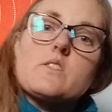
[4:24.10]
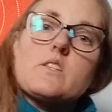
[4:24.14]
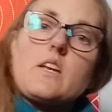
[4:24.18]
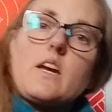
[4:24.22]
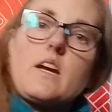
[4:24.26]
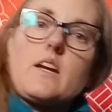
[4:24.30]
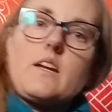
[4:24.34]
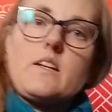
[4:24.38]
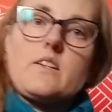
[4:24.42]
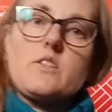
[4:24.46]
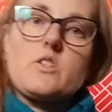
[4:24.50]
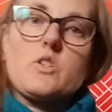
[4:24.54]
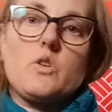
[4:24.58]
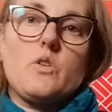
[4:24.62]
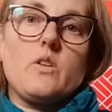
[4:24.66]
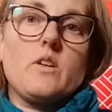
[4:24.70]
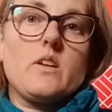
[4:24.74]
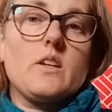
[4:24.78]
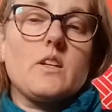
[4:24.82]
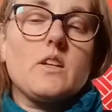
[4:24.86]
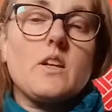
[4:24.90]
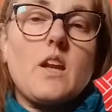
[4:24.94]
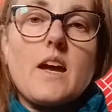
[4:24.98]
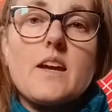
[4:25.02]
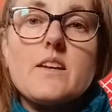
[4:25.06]
get into a
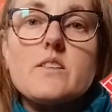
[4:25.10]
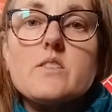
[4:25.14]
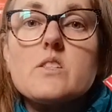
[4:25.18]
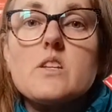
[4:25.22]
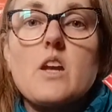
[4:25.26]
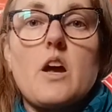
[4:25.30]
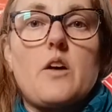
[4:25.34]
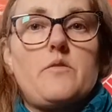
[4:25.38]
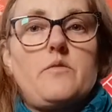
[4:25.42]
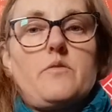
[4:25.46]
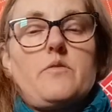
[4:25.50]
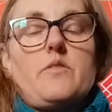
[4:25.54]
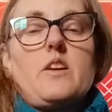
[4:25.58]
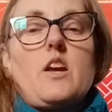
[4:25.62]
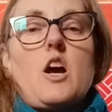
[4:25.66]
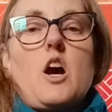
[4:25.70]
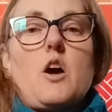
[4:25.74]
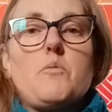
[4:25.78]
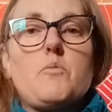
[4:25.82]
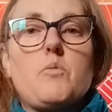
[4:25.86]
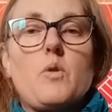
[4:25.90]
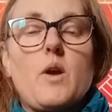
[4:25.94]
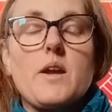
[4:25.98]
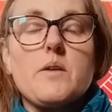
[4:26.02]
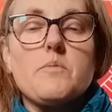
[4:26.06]
nice, comfy,
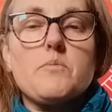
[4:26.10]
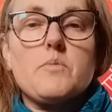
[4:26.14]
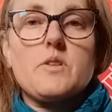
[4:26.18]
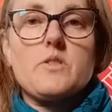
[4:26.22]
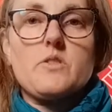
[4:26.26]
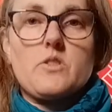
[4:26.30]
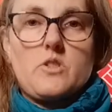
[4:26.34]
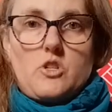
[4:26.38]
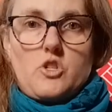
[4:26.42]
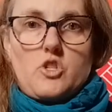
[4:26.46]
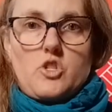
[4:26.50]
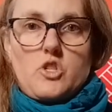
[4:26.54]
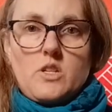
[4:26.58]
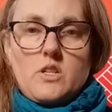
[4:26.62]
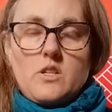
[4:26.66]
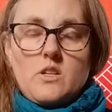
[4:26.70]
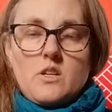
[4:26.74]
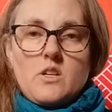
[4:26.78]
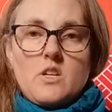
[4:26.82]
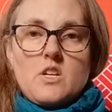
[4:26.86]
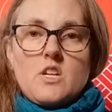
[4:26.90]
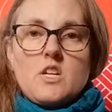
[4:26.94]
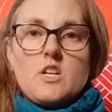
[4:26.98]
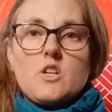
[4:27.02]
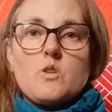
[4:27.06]
upright position,
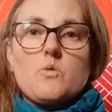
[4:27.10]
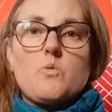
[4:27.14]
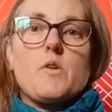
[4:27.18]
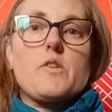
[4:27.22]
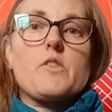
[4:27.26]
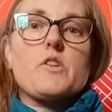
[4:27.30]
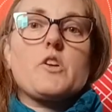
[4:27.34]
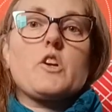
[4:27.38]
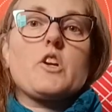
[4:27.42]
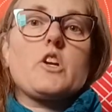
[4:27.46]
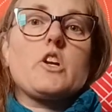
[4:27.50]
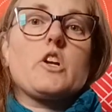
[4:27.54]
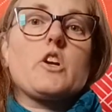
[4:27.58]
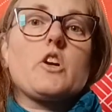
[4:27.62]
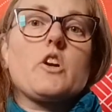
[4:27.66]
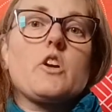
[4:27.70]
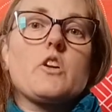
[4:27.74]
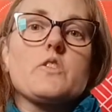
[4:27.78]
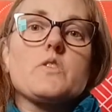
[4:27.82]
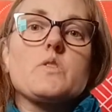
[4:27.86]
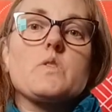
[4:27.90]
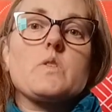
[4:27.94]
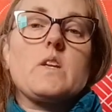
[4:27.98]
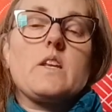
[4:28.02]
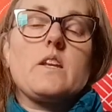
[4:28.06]
whether you're
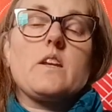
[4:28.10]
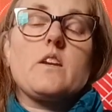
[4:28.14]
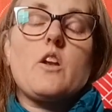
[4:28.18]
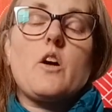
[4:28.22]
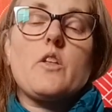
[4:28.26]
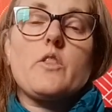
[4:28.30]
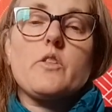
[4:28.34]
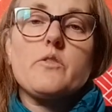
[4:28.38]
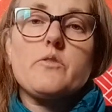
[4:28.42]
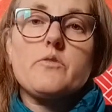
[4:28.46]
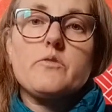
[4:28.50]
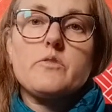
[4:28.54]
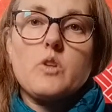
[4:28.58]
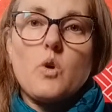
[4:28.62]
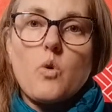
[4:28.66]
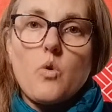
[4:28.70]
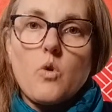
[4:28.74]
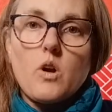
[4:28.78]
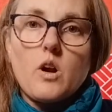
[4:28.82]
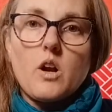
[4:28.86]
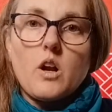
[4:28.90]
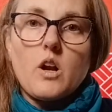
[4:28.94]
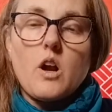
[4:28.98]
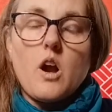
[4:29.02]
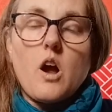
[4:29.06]
seated on the
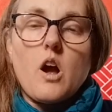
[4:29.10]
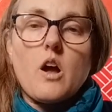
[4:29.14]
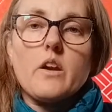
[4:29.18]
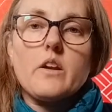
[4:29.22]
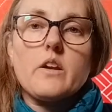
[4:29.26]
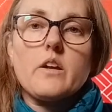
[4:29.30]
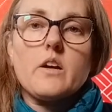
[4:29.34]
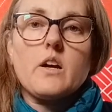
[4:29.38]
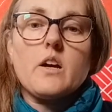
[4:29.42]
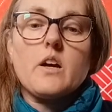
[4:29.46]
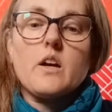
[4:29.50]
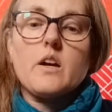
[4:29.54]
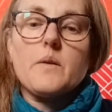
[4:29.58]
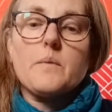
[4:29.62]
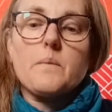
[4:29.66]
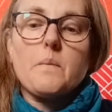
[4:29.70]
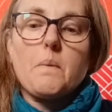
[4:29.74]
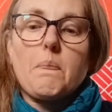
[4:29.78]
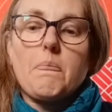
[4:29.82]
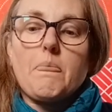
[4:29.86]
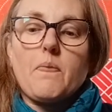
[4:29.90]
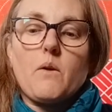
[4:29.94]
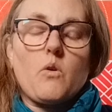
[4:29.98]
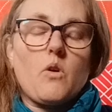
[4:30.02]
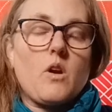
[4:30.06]
floor, on
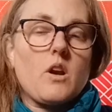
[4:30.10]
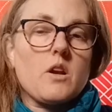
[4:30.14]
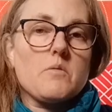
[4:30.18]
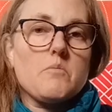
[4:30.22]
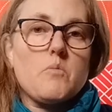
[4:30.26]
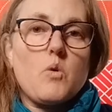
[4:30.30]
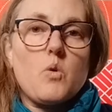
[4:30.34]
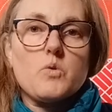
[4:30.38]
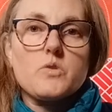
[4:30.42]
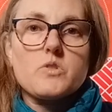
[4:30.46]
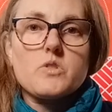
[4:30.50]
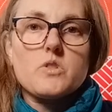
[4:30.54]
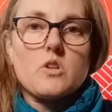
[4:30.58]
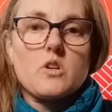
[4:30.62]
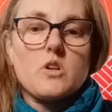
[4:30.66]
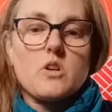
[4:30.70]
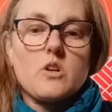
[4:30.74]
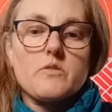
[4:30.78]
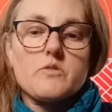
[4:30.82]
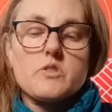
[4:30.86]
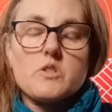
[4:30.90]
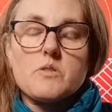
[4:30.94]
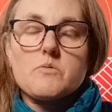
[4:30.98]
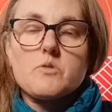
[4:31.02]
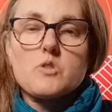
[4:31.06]
a bolster
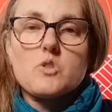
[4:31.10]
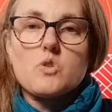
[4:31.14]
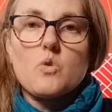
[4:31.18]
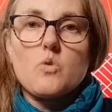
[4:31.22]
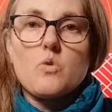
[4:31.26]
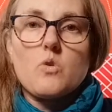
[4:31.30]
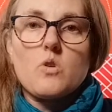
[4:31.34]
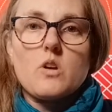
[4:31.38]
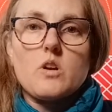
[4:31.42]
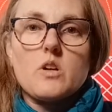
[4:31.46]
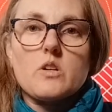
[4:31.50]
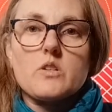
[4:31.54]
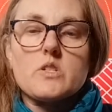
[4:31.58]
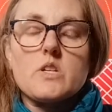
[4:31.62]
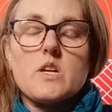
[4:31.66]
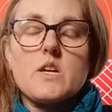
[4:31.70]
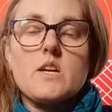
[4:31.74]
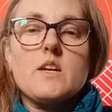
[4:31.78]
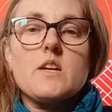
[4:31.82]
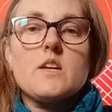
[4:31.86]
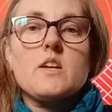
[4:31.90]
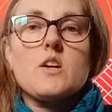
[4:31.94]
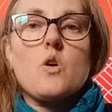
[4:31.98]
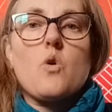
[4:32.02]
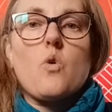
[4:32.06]
of some sort,
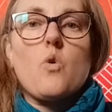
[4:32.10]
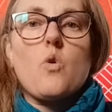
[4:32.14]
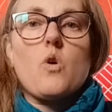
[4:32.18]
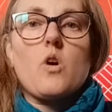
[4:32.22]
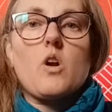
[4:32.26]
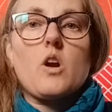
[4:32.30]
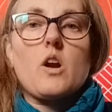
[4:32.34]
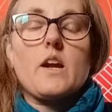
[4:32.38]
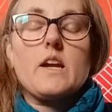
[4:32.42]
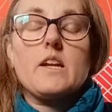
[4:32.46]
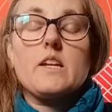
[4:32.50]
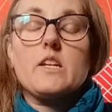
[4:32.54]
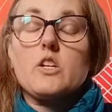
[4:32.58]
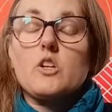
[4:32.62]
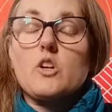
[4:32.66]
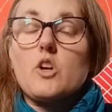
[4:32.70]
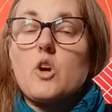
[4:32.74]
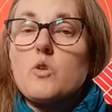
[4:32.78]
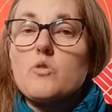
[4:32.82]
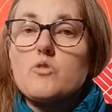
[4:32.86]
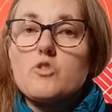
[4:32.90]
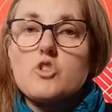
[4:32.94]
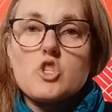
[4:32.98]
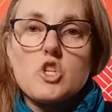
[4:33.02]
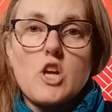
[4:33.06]
or in your
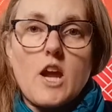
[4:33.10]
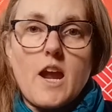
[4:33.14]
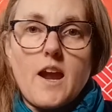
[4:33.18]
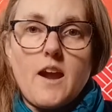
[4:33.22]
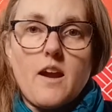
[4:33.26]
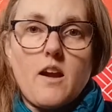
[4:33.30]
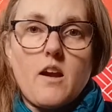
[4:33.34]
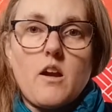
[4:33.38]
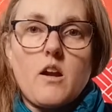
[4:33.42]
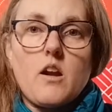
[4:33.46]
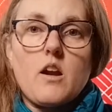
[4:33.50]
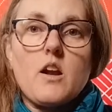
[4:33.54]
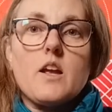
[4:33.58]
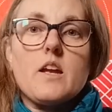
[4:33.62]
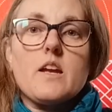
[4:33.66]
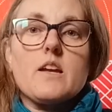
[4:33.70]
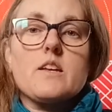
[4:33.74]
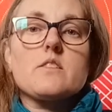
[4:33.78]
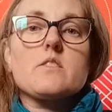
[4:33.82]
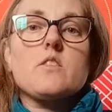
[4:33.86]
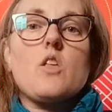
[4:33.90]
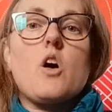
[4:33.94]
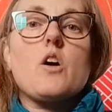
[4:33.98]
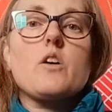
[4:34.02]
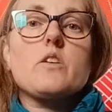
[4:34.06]
own chair.
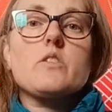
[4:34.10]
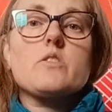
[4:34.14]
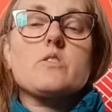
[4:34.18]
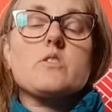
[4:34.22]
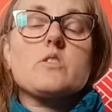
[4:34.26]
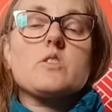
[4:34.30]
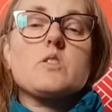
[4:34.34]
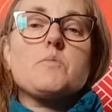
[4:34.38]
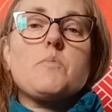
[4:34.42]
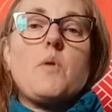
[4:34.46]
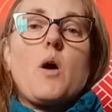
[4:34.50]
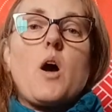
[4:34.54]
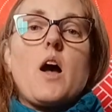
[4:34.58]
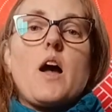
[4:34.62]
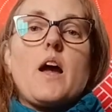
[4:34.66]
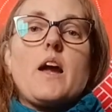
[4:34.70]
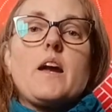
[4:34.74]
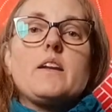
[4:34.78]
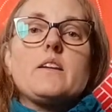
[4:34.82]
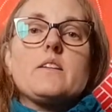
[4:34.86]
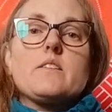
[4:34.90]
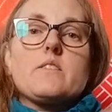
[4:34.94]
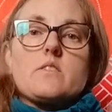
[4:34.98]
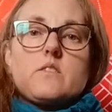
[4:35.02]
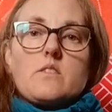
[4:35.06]
As long as the
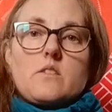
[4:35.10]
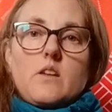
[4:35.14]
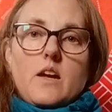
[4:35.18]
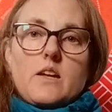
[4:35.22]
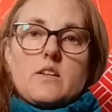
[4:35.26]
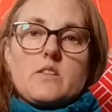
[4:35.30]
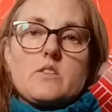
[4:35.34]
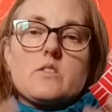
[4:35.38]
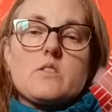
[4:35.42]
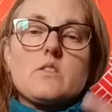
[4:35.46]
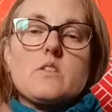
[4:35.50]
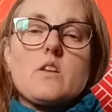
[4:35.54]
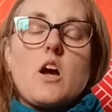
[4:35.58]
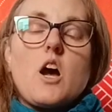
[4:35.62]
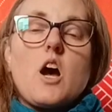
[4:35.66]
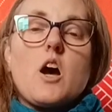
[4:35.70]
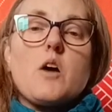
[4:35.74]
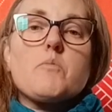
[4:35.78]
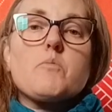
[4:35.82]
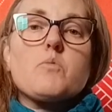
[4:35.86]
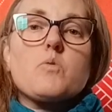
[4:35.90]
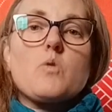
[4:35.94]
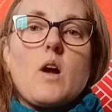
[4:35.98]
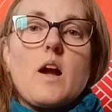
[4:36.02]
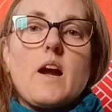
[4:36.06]
spine is nice and
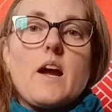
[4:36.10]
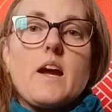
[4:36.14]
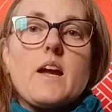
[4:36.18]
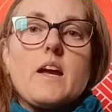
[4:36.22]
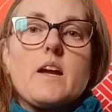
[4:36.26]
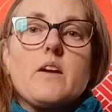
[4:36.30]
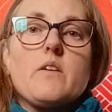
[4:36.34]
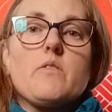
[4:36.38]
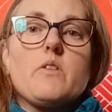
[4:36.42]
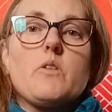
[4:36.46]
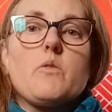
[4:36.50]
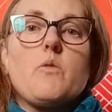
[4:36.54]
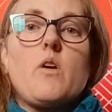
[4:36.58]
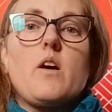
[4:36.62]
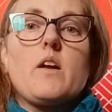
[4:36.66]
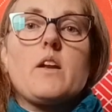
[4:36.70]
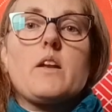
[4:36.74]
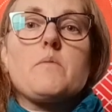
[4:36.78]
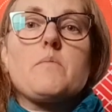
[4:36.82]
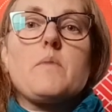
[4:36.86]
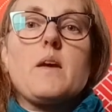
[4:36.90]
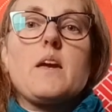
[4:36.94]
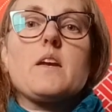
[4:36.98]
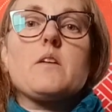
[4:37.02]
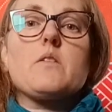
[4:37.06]
upright, we want to
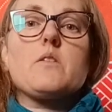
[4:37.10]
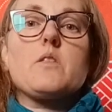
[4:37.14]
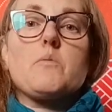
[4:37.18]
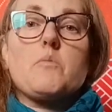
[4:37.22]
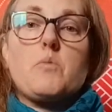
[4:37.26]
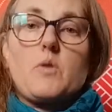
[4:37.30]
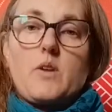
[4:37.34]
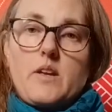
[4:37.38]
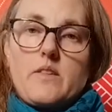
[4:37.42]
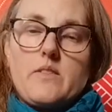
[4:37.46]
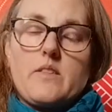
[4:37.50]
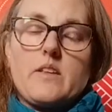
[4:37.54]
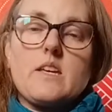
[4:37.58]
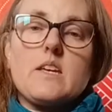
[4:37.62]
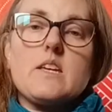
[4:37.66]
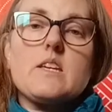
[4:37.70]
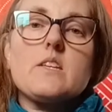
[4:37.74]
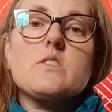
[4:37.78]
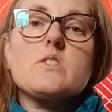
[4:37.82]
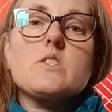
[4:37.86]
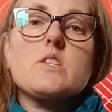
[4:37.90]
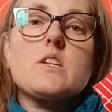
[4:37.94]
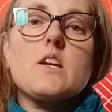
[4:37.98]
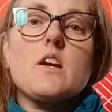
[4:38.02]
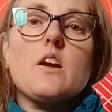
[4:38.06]
make the breathing
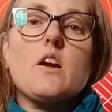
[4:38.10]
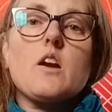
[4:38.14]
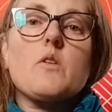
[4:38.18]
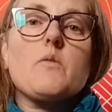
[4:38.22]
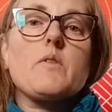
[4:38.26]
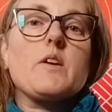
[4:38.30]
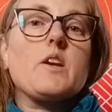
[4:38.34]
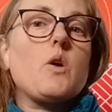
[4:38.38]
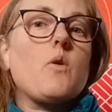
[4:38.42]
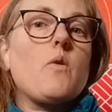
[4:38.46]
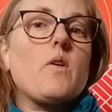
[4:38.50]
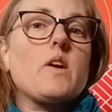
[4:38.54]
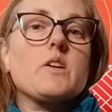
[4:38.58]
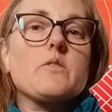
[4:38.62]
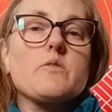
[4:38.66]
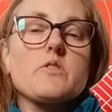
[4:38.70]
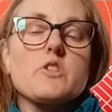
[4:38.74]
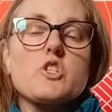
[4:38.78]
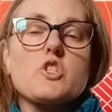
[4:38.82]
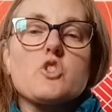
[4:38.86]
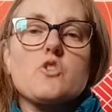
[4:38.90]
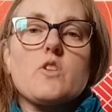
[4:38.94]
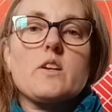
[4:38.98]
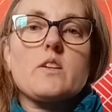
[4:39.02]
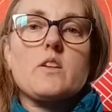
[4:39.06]
easier. We don't want to
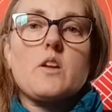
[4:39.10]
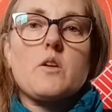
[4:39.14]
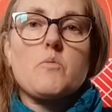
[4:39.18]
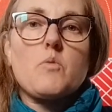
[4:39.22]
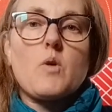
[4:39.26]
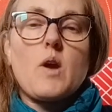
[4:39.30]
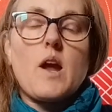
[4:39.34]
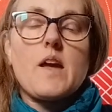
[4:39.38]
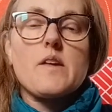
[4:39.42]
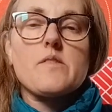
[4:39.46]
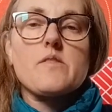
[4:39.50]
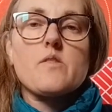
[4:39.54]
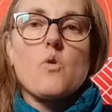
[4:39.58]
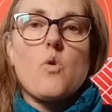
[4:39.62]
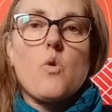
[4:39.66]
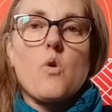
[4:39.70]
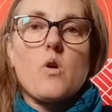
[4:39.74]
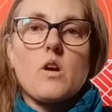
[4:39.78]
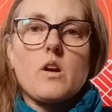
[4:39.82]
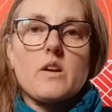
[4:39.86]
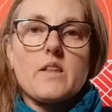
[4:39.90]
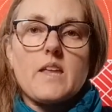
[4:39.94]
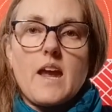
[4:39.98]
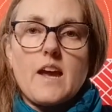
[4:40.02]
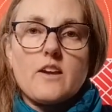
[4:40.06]
restrict our breath
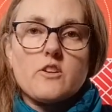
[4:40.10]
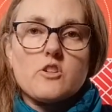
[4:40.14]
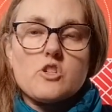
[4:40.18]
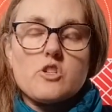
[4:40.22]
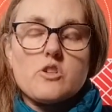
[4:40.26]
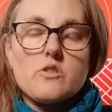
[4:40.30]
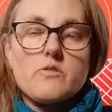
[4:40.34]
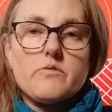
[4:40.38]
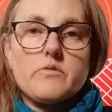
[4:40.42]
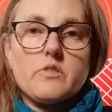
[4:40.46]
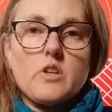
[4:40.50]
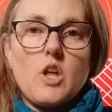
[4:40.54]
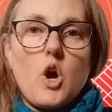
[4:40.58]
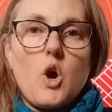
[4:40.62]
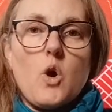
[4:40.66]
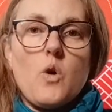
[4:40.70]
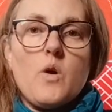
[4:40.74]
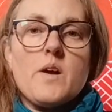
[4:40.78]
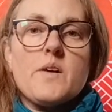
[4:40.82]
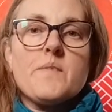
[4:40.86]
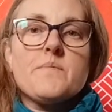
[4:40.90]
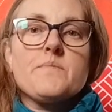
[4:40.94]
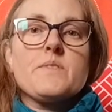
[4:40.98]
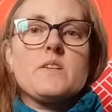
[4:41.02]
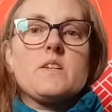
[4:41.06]
or the energy flow.
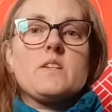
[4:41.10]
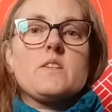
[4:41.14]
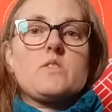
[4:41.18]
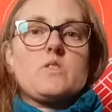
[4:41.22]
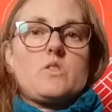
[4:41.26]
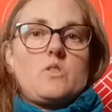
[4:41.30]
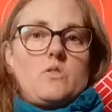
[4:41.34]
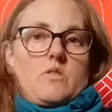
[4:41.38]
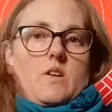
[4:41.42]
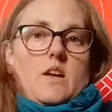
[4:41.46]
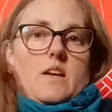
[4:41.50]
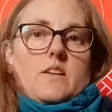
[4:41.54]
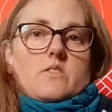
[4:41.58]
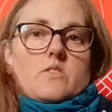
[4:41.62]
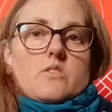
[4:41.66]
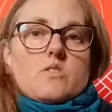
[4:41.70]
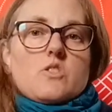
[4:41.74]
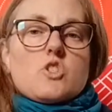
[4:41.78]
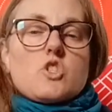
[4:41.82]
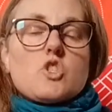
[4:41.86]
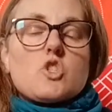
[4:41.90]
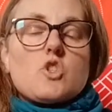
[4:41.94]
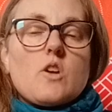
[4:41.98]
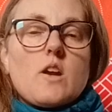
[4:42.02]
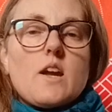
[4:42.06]
So nice and
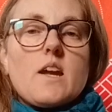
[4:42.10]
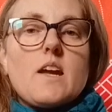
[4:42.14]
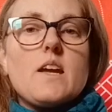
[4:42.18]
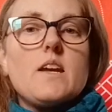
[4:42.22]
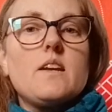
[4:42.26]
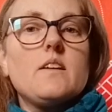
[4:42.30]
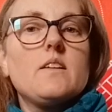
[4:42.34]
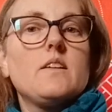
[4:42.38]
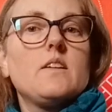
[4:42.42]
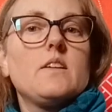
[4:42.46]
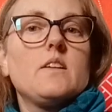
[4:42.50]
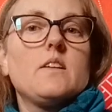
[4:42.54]
straight.